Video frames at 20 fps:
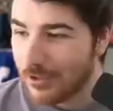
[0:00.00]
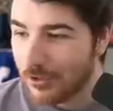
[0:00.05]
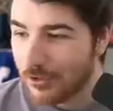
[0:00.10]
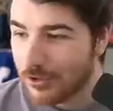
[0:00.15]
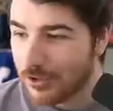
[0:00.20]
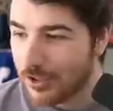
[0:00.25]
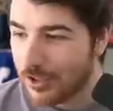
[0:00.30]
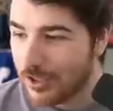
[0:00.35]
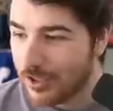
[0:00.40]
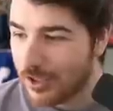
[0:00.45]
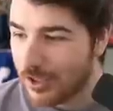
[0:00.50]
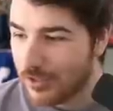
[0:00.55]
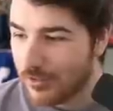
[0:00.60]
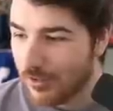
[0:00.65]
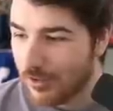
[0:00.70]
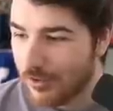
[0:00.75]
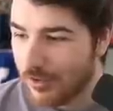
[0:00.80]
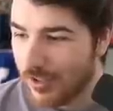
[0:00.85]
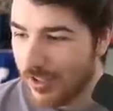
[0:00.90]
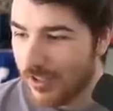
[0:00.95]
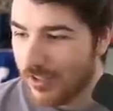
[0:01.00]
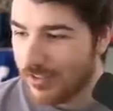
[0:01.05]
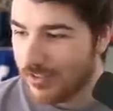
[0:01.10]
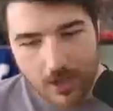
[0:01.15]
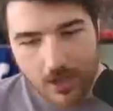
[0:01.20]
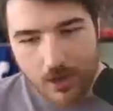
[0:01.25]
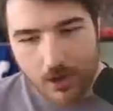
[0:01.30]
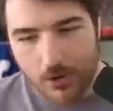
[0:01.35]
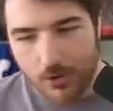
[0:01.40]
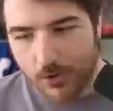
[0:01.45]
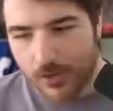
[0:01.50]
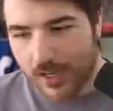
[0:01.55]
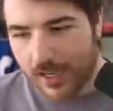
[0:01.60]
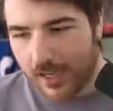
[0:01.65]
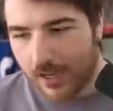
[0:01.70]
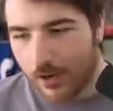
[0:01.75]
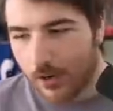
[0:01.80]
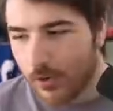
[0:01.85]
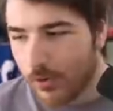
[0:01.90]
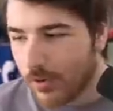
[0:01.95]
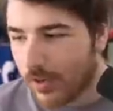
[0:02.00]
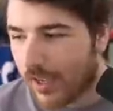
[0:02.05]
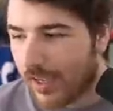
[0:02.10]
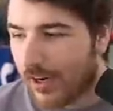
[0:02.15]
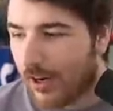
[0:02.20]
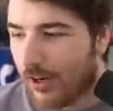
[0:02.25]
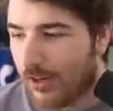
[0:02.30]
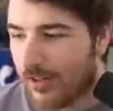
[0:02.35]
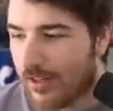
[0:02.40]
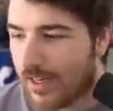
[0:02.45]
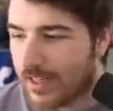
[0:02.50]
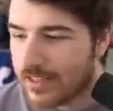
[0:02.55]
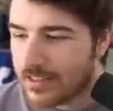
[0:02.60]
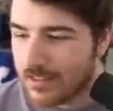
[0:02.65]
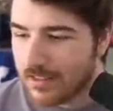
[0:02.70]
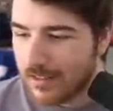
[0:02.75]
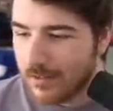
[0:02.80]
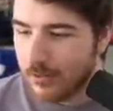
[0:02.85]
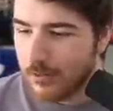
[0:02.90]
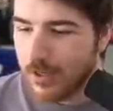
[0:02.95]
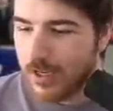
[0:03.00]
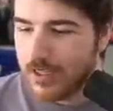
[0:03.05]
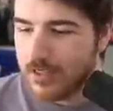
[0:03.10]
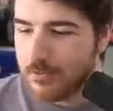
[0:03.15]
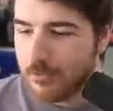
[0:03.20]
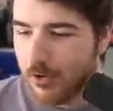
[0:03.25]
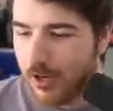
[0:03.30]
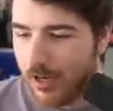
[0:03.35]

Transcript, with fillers: told you to just vote yes. Okay, okay. Our next clip. We got some